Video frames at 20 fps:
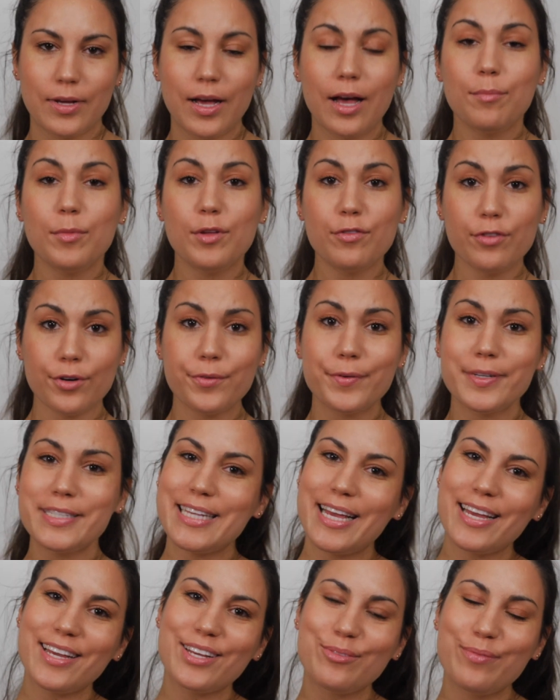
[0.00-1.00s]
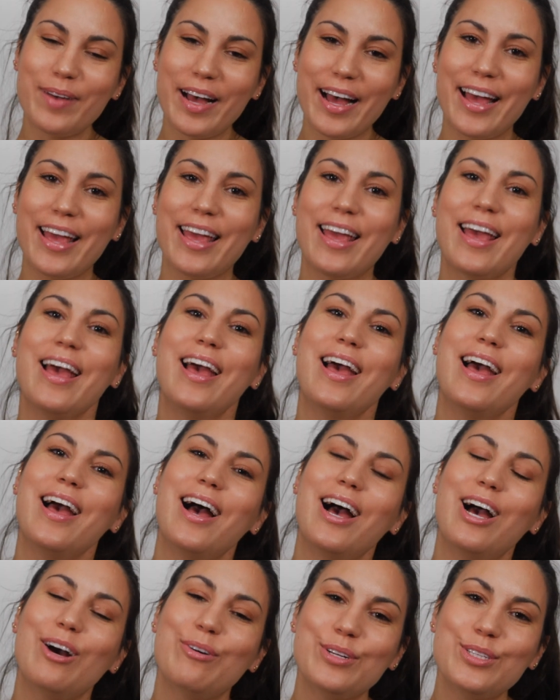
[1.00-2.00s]
And before we say goodbye,
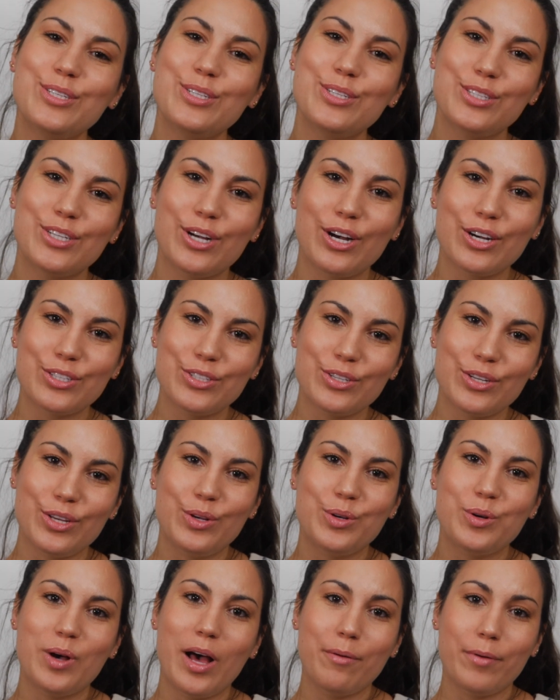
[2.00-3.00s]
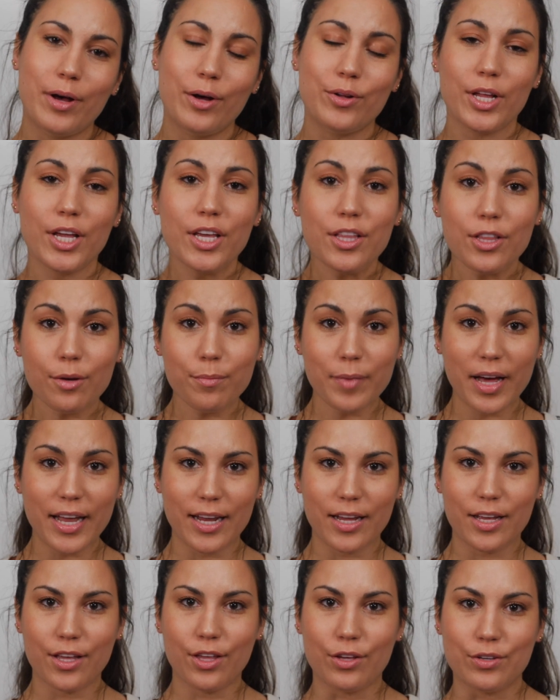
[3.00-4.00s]
I want to talk to you about
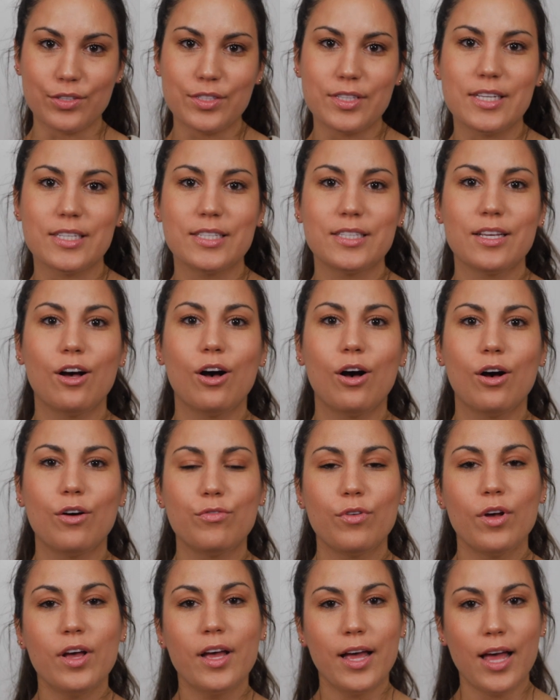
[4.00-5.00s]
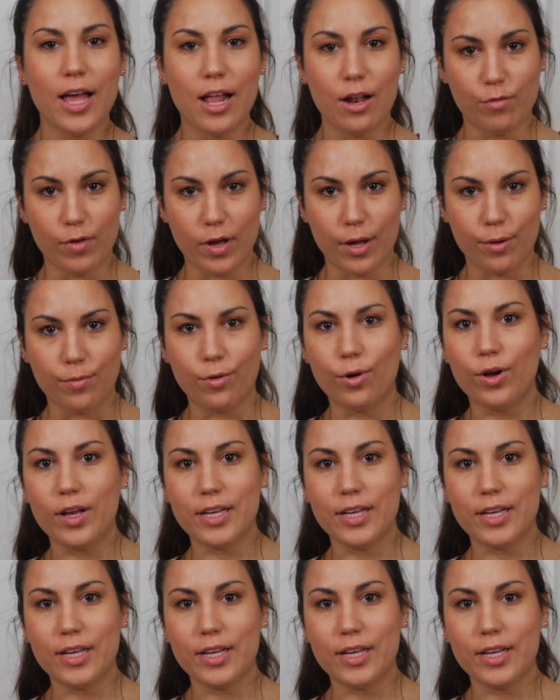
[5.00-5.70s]
idiomatic uses of el verbo